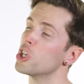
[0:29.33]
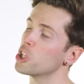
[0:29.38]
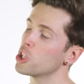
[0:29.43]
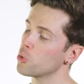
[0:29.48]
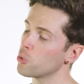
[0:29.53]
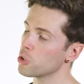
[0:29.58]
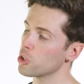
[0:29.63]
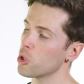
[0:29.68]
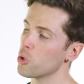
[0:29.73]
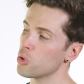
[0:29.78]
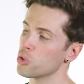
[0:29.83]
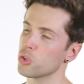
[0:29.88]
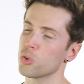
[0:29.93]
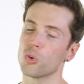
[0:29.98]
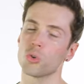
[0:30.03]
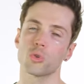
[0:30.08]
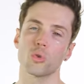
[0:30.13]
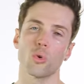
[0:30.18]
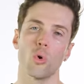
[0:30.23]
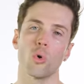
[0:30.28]
you will use
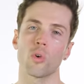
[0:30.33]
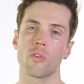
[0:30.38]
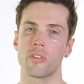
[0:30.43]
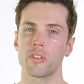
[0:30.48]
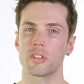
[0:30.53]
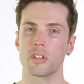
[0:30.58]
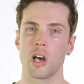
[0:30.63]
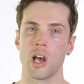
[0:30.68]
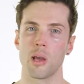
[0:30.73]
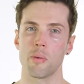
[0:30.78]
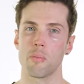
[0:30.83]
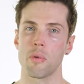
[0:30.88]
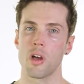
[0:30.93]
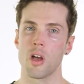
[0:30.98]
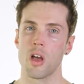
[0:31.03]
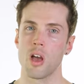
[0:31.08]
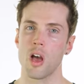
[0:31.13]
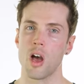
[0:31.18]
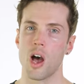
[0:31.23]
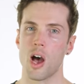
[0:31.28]
yours all of the time
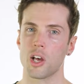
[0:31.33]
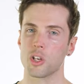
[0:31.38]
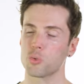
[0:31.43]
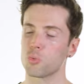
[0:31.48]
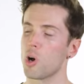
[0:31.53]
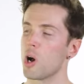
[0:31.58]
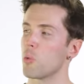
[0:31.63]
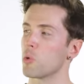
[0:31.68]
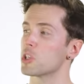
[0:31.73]
as well,